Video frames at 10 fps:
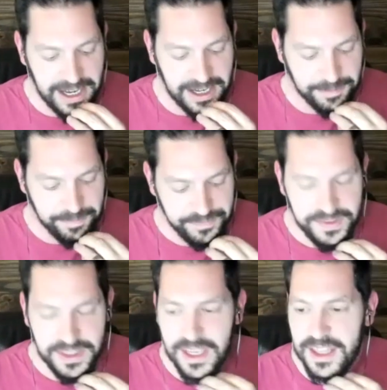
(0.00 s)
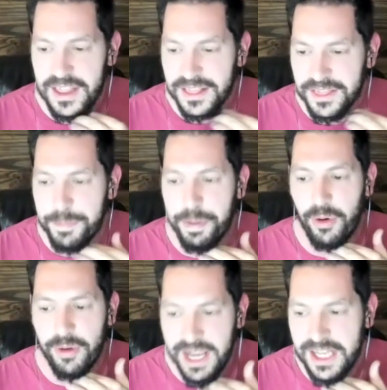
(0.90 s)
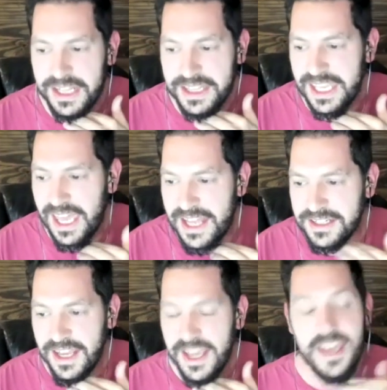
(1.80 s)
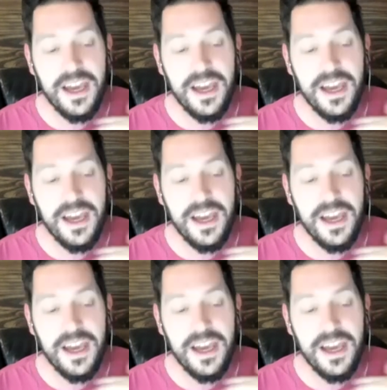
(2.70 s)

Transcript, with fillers: Um, the parade at the end.